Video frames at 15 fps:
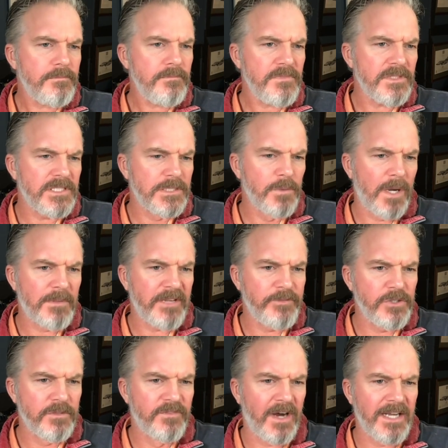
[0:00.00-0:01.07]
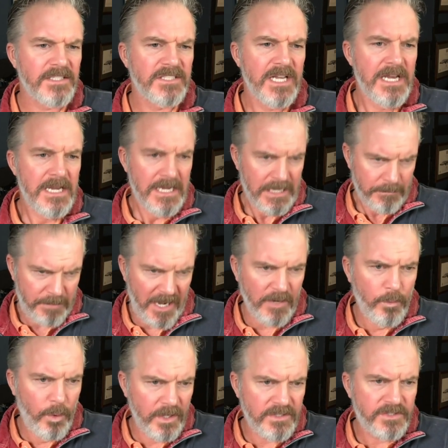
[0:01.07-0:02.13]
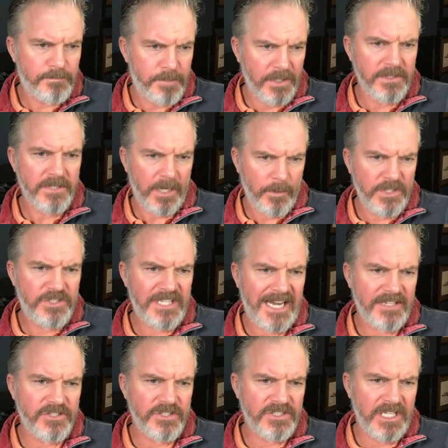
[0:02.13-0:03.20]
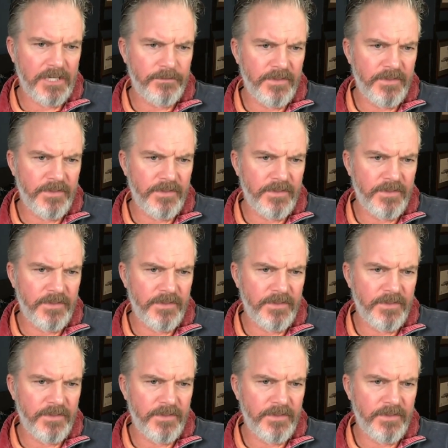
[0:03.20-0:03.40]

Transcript: This is why I'm giving you advice. But I would challenge yourself.